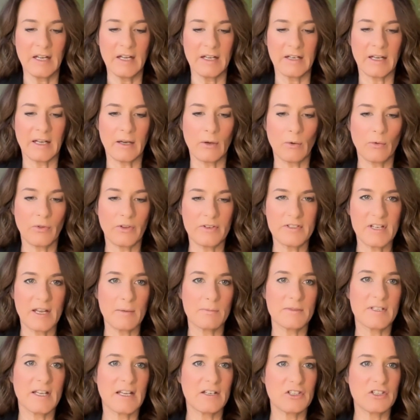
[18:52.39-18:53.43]
Now, the
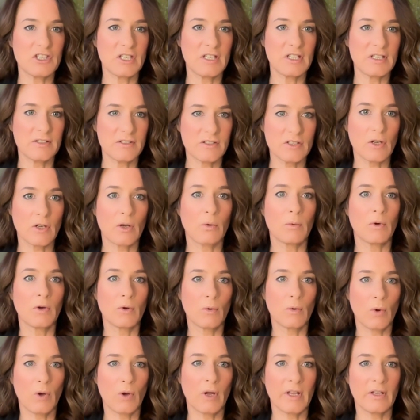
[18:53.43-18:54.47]
temptation is to go on
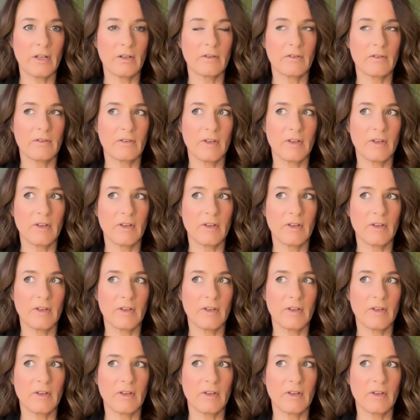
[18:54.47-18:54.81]
quite